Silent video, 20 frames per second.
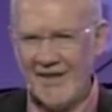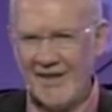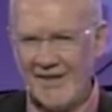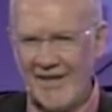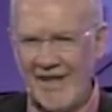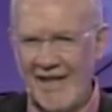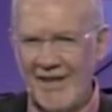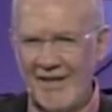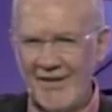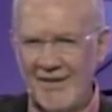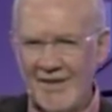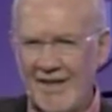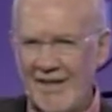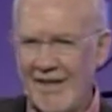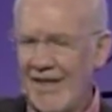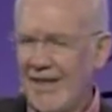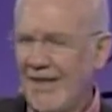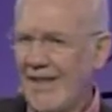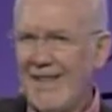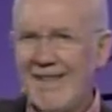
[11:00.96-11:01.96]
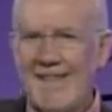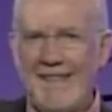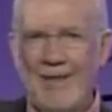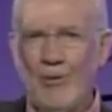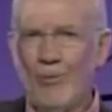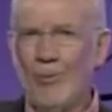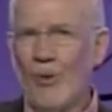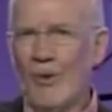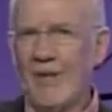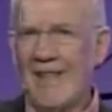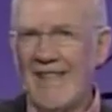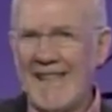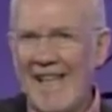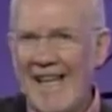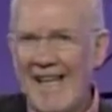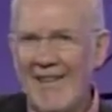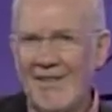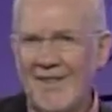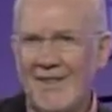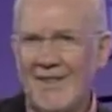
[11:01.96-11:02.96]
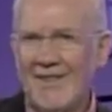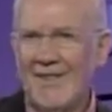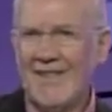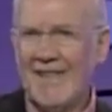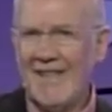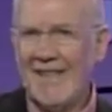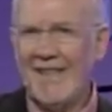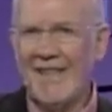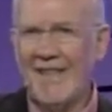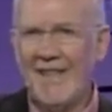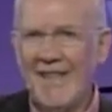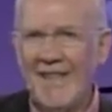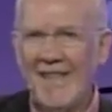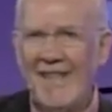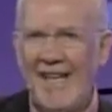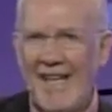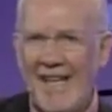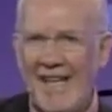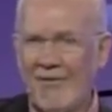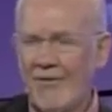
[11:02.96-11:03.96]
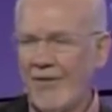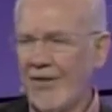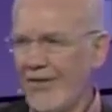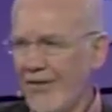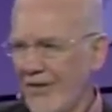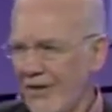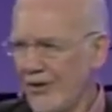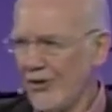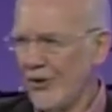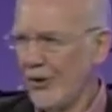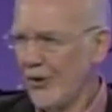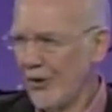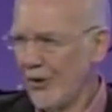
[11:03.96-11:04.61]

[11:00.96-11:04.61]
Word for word: guarantee. He will guarantee everything you